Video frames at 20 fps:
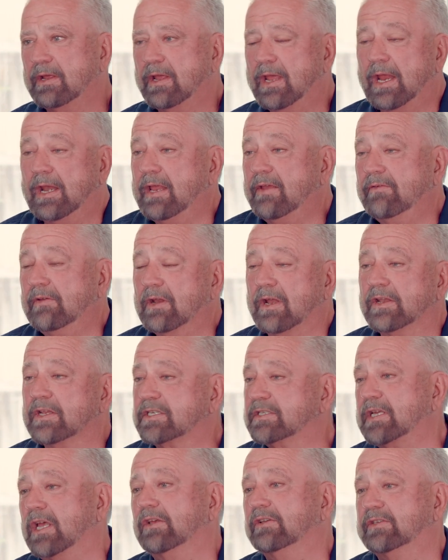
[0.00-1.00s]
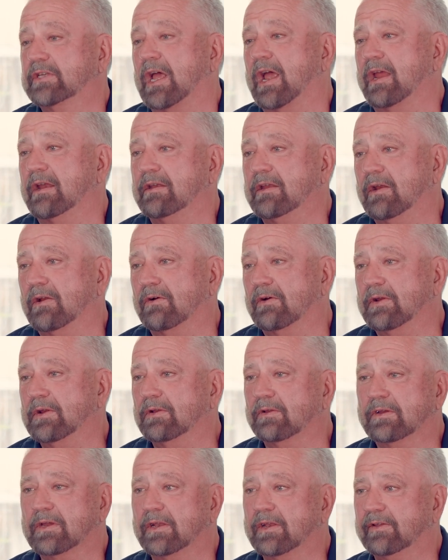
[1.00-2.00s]
And even on the sell side, when
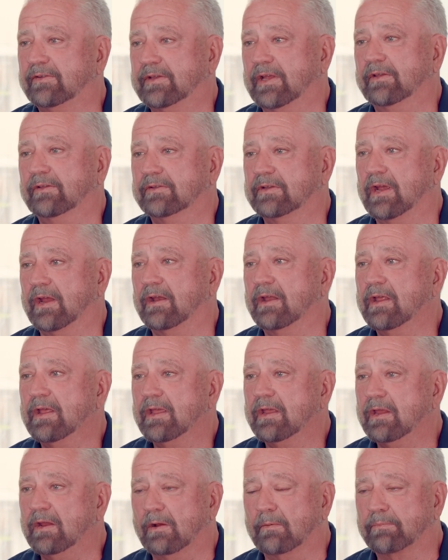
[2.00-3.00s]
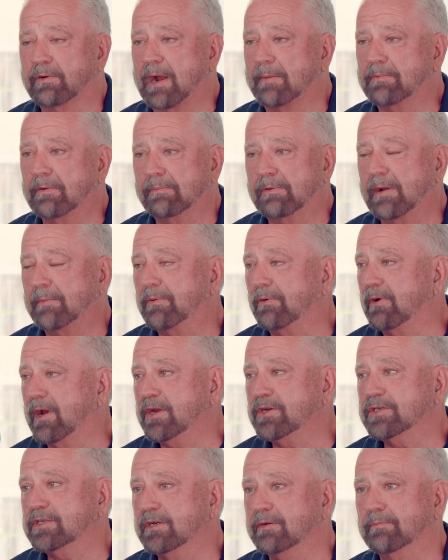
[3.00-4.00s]
you look on the sell side, proper
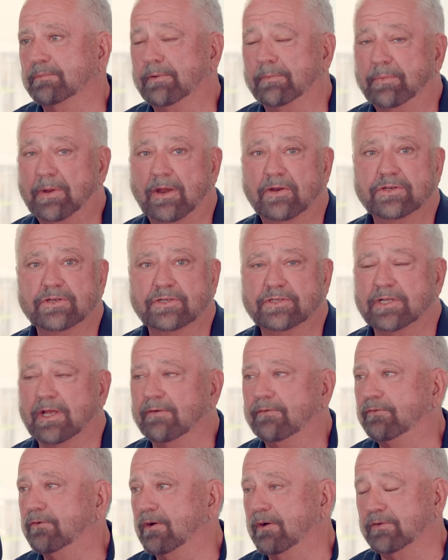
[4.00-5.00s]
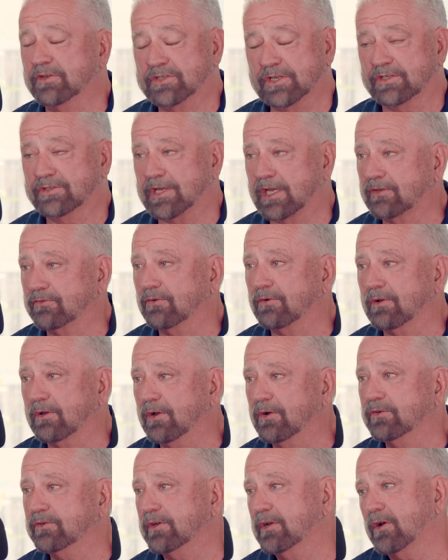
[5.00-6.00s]
preparation prepares yourself for a successful
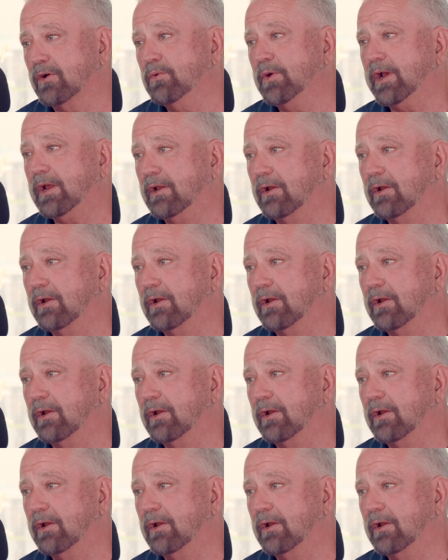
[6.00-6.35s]
close and a quick